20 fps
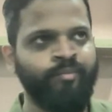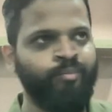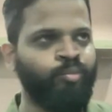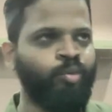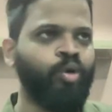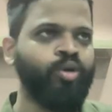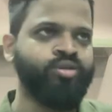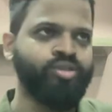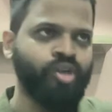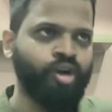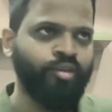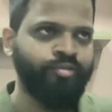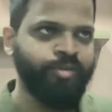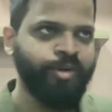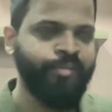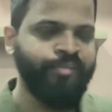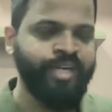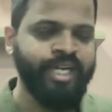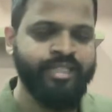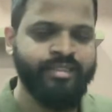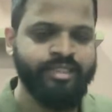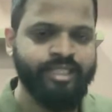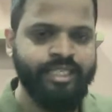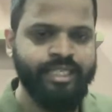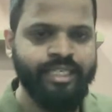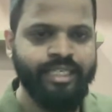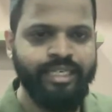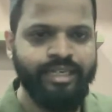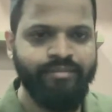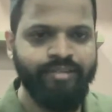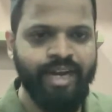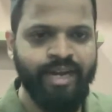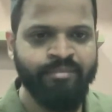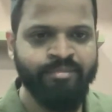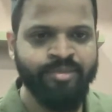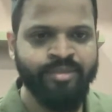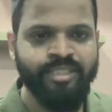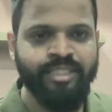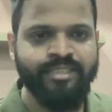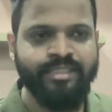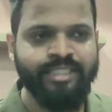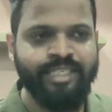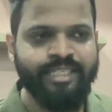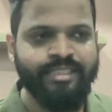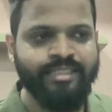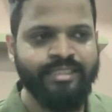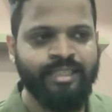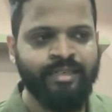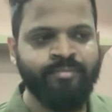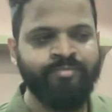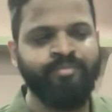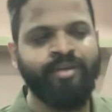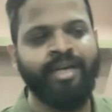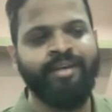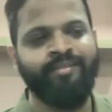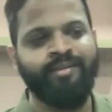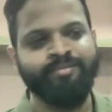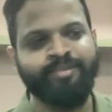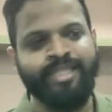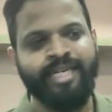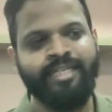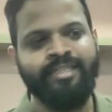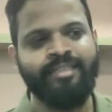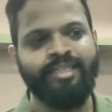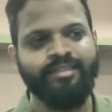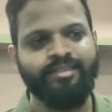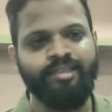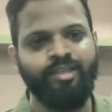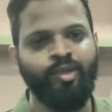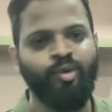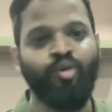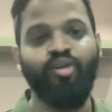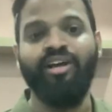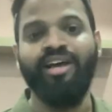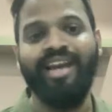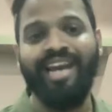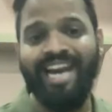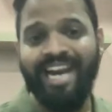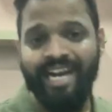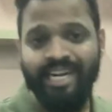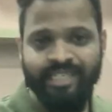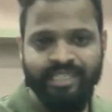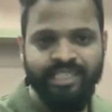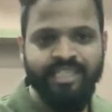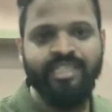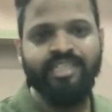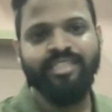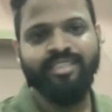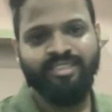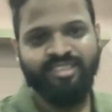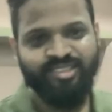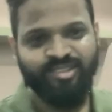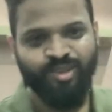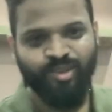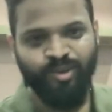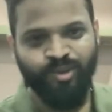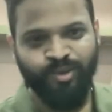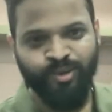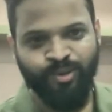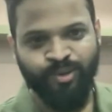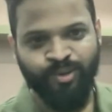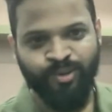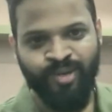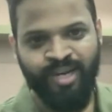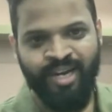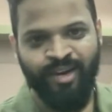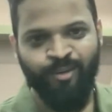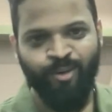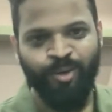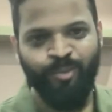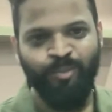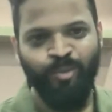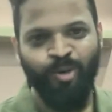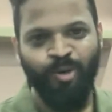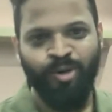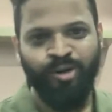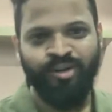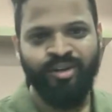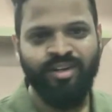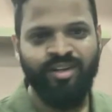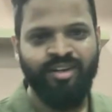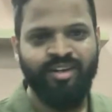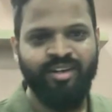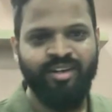most often we are seeing revamps that says that my website doesn't look great, so I want more.